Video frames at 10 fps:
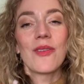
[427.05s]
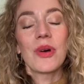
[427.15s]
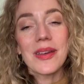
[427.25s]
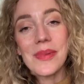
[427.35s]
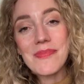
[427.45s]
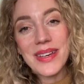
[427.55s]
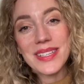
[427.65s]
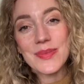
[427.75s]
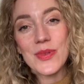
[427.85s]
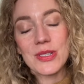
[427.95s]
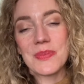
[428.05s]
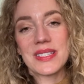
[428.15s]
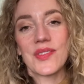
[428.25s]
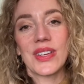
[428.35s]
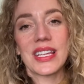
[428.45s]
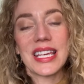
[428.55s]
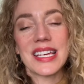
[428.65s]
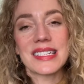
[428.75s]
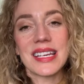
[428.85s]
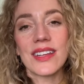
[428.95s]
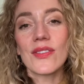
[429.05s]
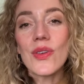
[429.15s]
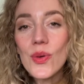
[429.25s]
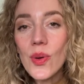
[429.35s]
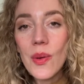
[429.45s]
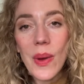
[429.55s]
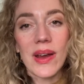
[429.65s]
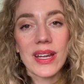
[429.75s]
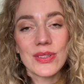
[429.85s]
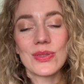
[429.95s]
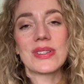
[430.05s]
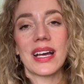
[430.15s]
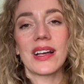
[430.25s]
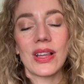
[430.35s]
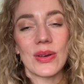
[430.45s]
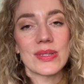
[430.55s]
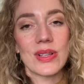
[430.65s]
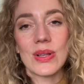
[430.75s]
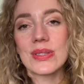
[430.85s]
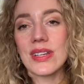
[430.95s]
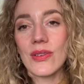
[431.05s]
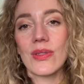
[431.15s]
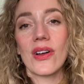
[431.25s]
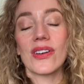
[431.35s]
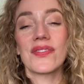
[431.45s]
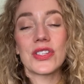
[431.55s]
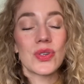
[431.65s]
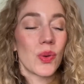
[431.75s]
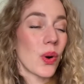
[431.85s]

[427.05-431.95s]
What I mean by this more specifically is that if you are wearing too tight clothes, clothes that no longer fit you,